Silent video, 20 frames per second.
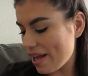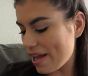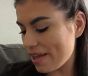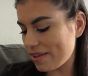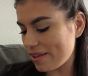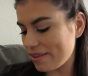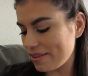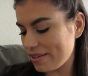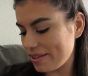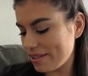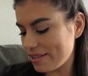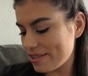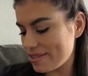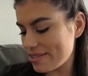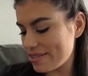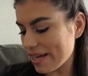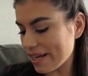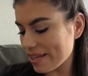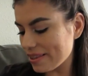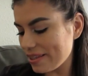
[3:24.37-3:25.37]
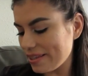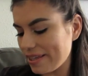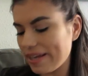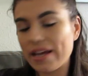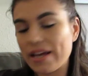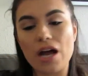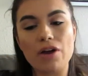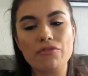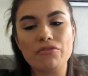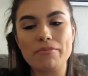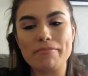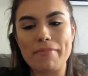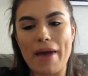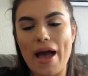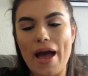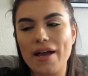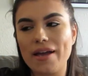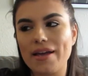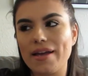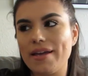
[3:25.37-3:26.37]
and then the second thing that I got from
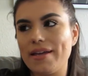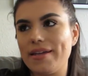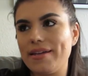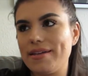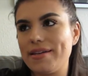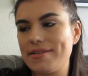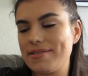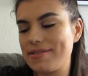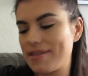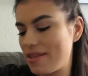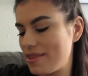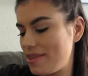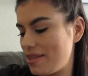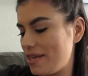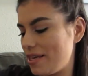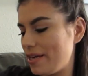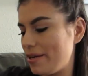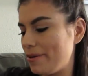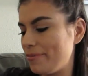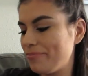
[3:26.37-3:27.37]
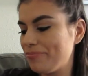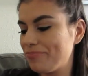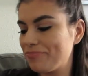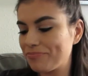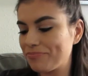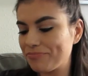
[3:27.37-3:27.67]
MAC, it is the